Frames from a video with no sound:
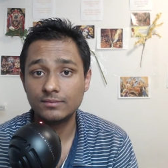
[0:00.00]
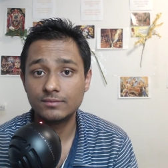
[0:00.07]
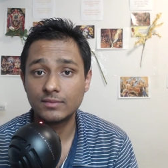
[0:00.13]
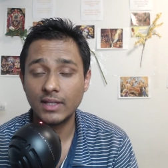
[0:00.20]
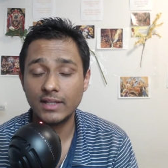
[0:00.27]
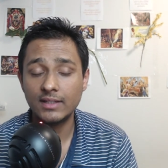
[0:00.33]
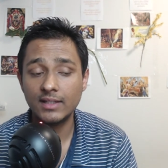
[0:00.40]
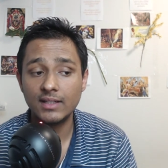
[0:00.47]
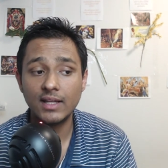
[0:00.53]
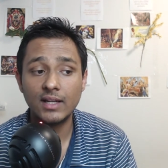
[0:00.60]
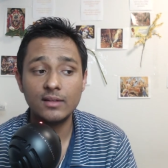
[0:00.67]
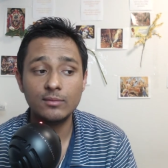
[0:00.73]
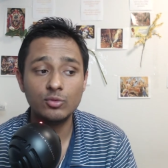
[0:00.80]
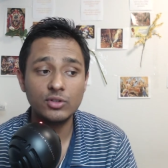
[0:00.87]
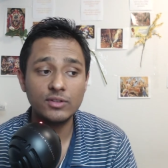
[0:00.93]
and then
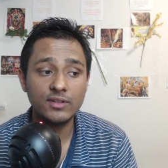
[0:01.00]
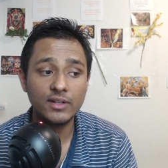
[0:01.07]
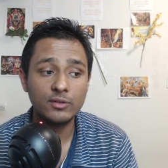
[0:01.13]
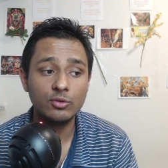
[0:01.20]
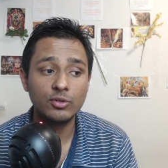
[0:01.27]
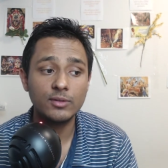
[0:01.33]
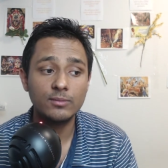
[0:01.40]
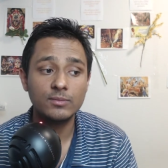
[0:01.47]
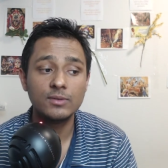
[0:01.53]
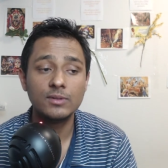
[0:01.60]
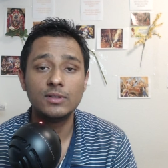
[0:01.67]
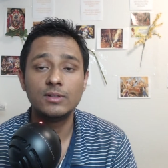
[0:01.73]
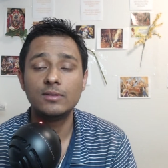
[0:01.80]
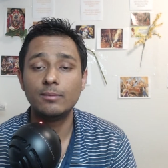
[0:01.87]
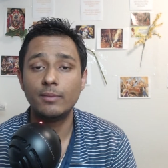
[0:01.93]
narad muni said to him
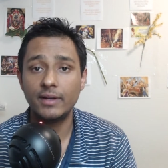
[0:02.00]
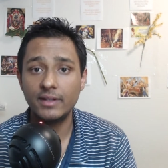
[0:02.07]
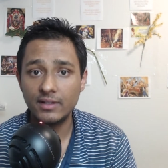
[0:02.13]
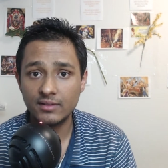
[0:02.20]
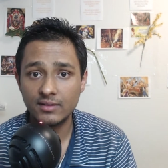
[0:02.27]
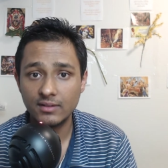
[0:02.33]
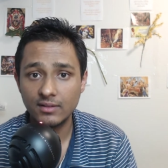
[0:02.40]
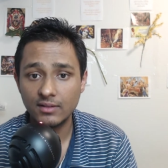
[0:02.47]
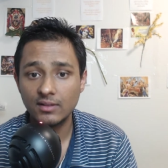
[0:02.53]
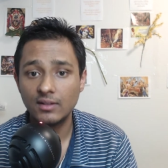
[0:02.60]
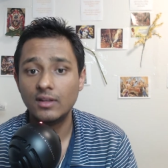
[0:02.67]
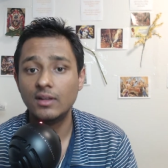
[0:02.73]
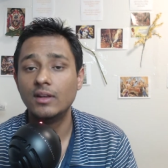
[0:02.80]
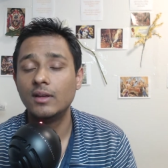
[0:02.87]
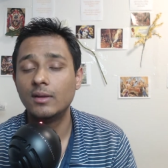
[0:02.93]
my dear sir
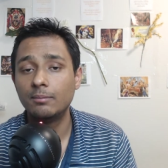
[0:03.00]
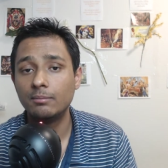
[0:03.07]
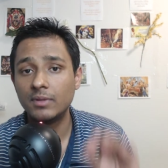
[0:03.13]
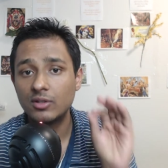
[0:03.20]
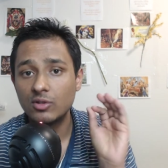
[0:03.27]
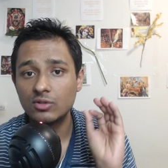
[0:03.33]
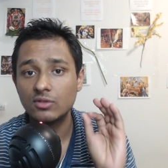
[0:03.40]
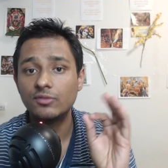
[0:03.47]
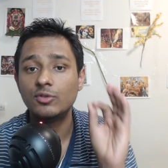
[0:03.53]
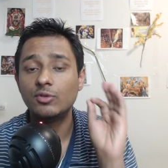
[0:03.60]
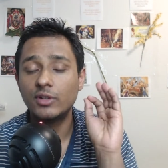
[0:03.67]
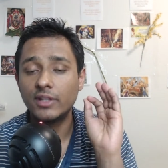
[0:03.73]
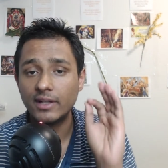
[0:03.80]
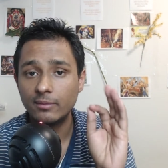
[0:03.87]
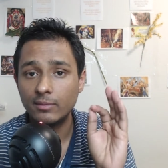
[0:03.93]
because of your
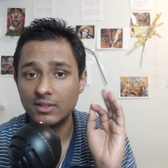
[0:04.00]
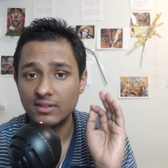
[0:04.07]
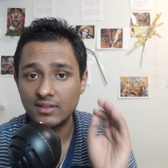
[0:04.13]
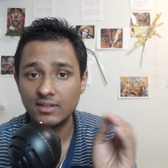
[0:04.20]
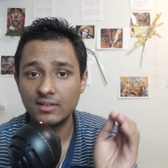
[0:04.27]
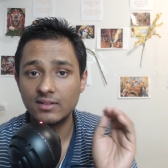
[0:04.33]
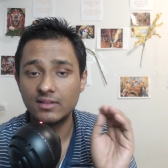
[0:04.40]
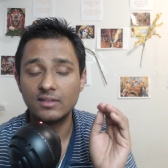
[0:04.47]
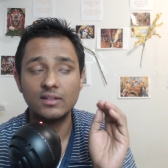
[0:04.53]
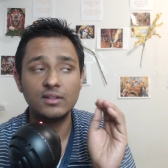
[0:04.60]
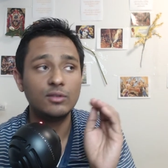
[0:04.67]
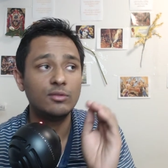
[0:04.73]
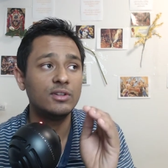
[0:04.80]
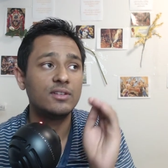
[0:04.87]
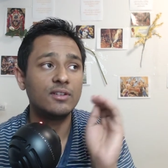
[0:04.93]
terrible sins,
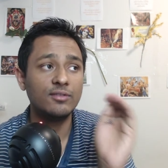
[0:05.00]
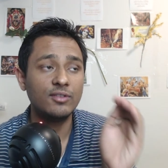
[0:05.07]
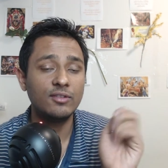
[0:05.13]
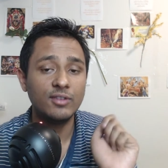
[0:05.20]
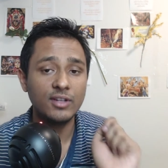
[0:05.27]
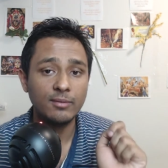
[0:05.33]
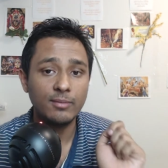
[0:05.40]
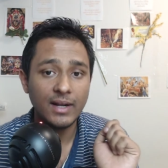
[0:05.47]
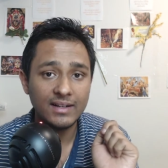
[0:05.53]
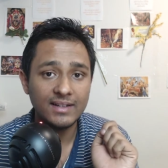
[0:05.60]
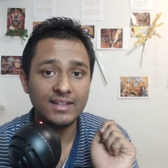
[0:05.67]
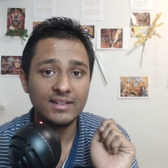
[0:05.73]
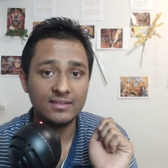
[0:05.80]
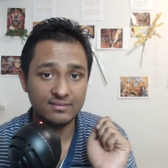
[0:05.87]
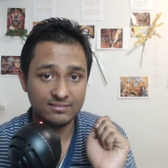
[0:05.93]
you will suffer very
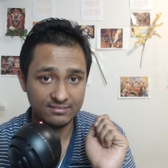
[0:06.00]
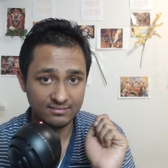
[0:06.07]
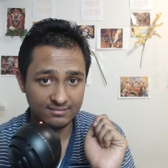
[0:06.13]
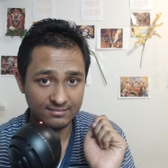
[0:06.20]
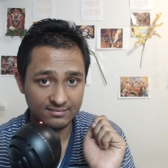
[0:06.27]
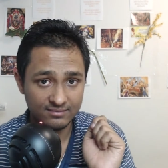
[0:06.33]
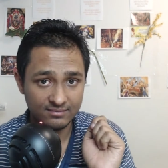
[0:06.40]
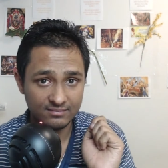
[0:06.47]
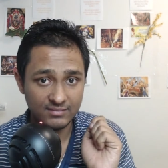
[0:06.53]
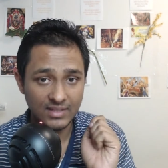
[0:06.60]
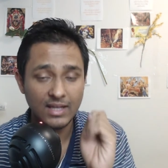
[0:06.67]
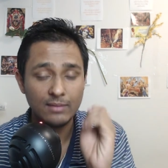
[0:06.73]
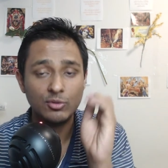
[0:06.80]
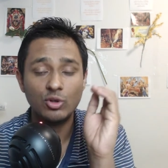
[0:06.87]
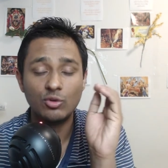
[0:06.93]
badly. I
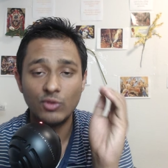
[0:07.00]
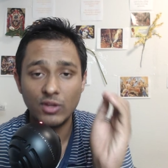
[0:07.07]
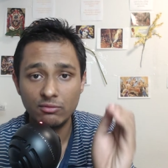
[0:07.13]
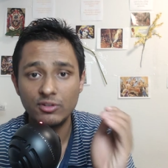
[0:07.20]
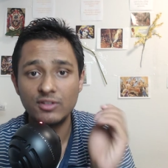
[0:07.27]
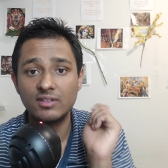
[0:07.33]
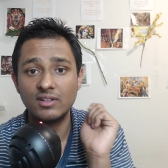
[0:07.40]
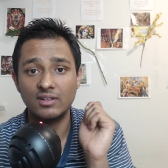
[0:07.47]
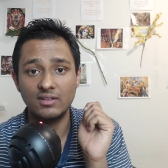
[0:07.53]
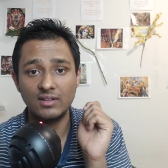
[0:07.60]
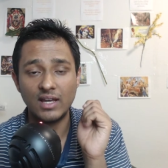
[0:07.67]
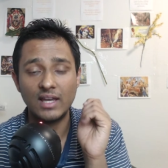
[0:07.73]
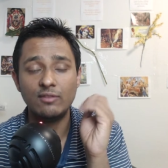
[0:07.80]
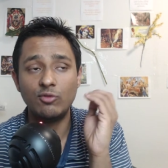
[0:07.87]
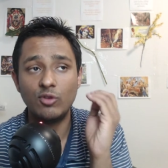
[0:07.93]
am your well wisher.
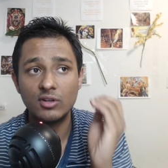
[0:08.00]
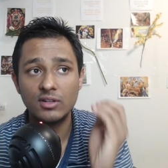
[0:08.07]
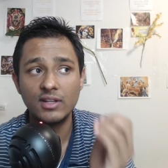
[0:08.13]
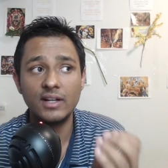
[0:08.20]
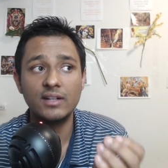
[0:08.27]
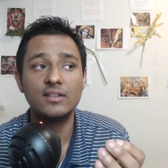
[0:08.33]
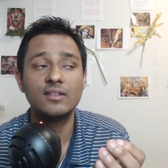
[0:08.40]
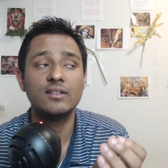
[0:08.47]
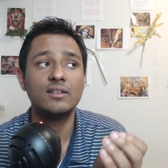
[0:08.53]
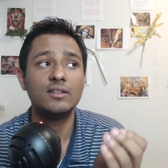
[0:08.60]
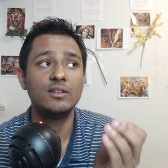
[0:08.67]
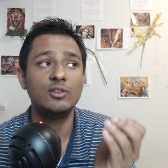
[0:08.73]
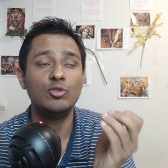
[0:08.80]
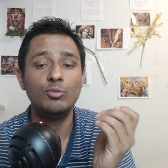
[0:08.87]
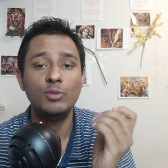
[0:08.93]
I want that
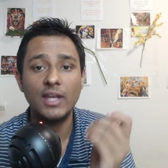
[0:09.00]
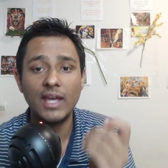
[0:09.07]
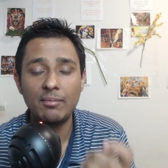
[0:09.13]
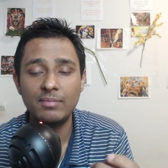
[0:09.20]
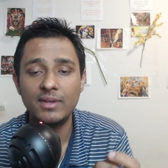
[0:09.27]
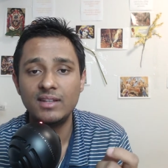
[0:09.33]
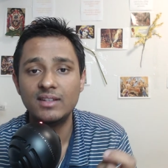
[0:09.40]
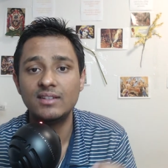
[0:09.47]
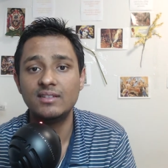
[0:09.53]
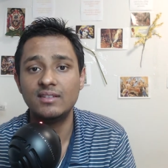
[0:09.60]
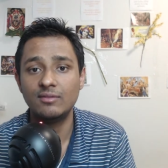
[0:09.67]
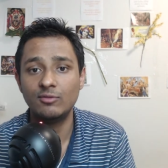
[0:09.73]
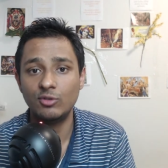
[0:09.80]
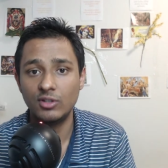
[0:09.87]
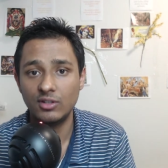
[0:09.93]
you be happy in this
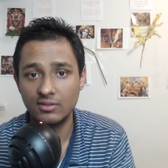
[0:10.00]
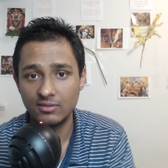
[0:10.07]
world.